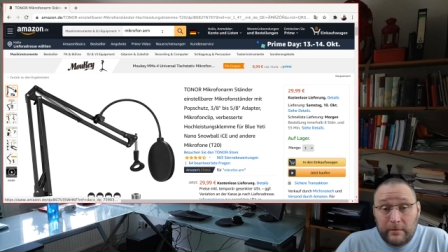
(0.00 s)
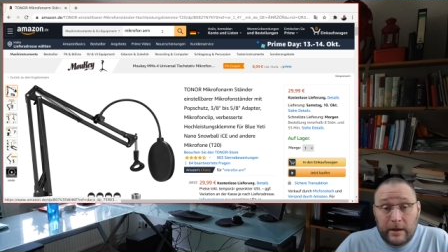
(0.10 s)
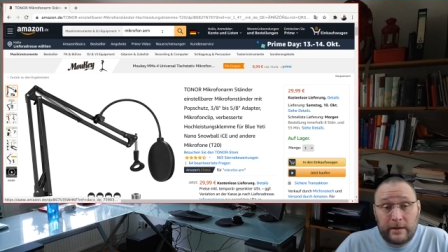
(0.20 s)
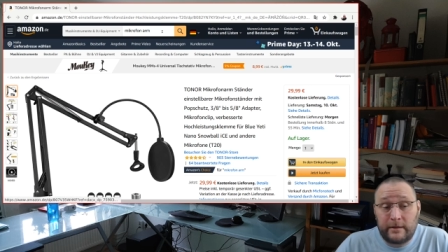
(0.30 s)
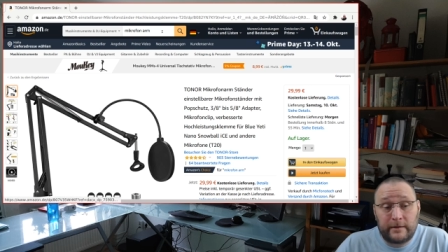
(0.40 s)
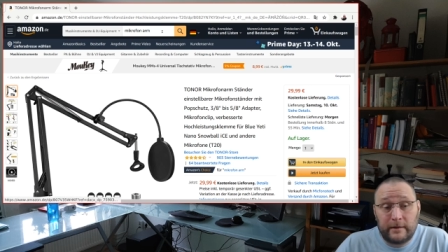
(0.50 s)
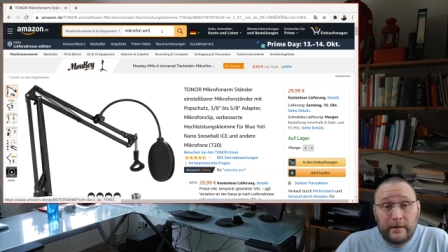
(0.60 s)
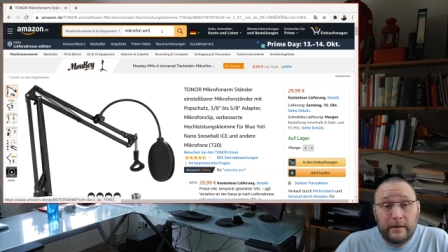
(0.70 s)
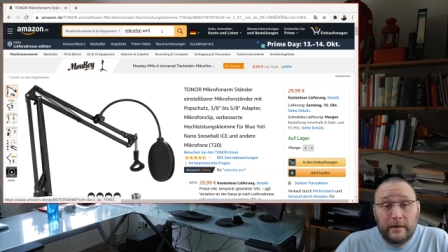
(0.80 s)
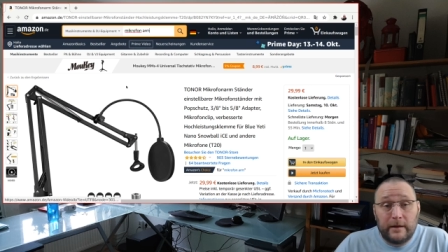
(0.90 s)
and
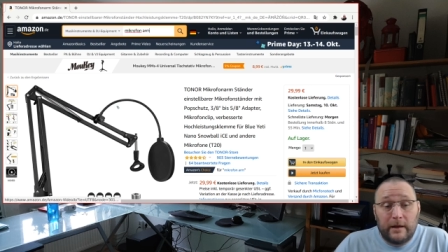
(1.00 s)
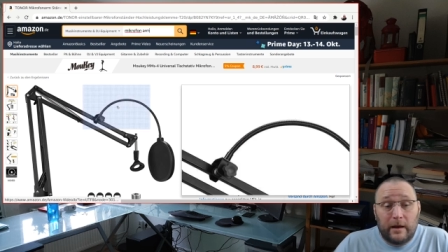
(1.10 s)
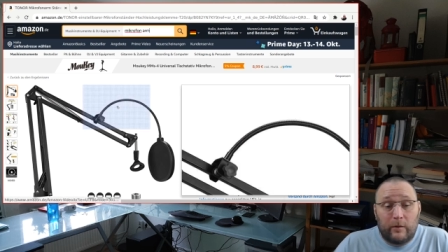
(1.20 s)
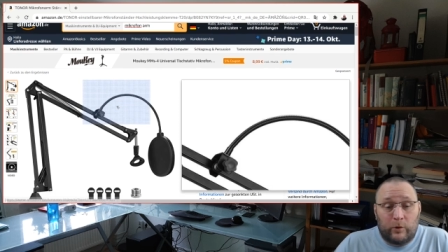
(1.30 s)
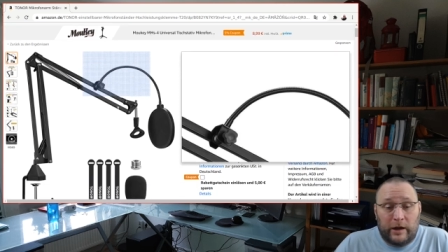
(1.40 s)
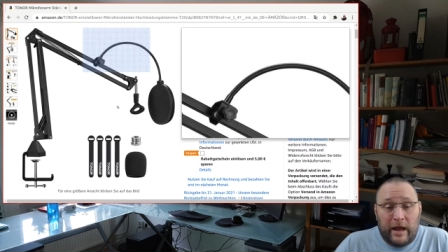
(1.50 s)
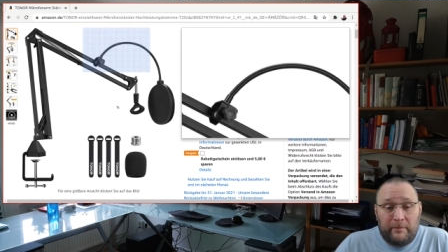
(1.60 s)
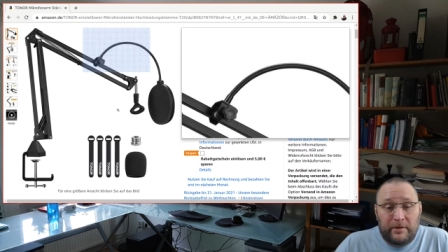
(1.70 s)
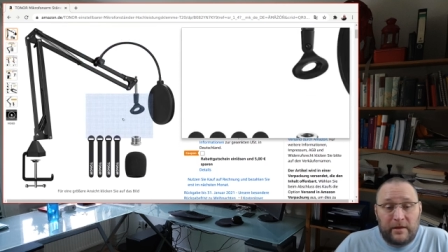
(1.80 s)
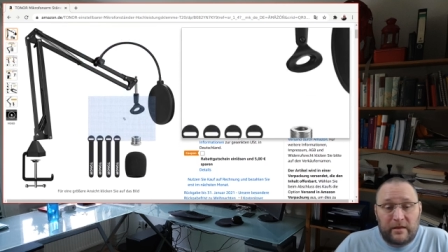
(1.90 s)
what
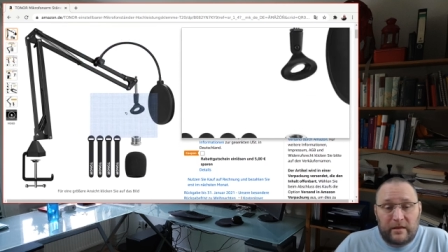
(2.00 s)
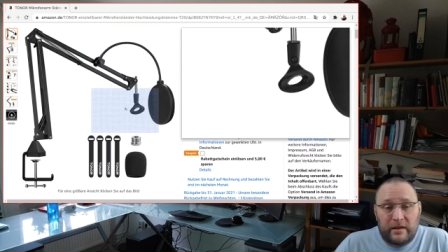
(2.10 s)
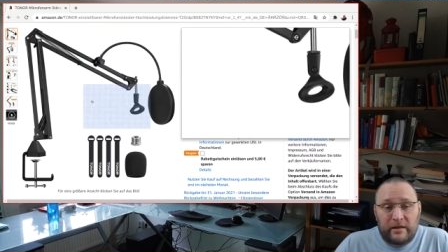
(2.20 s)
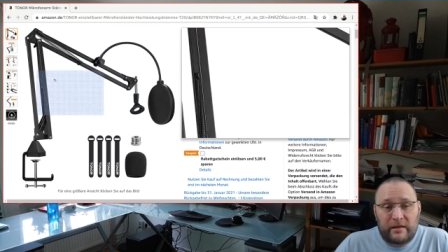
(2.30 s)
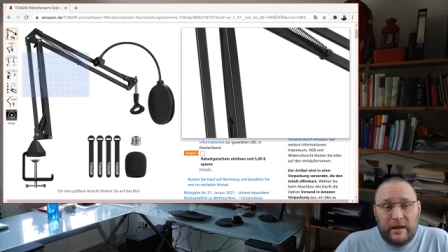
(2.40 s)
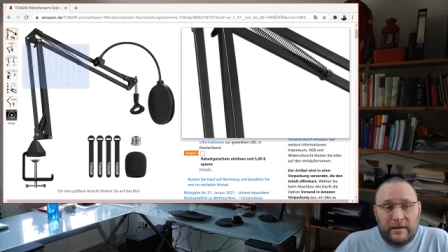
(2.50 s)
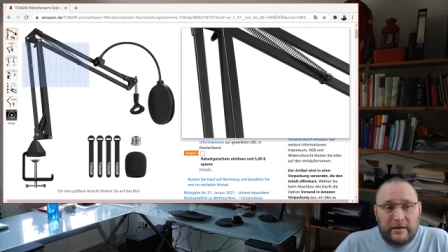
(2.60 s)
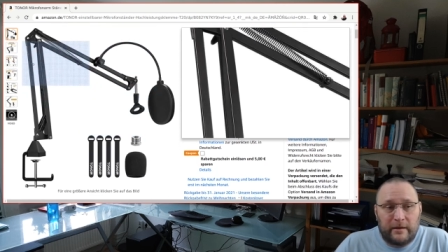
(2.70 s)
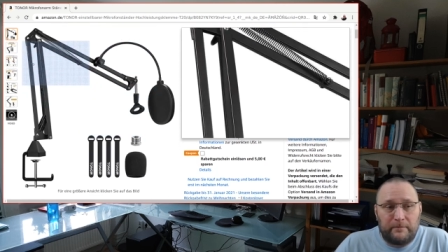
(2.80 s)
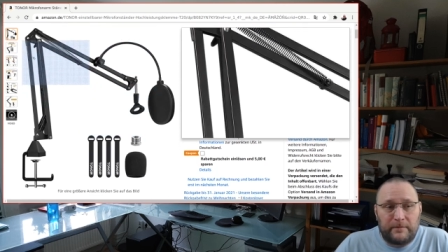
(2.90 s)
happens is
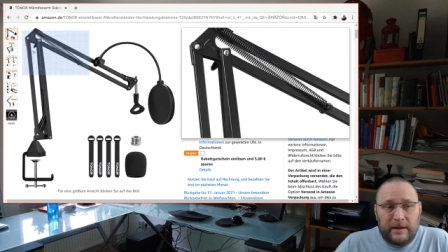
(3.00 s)
that um,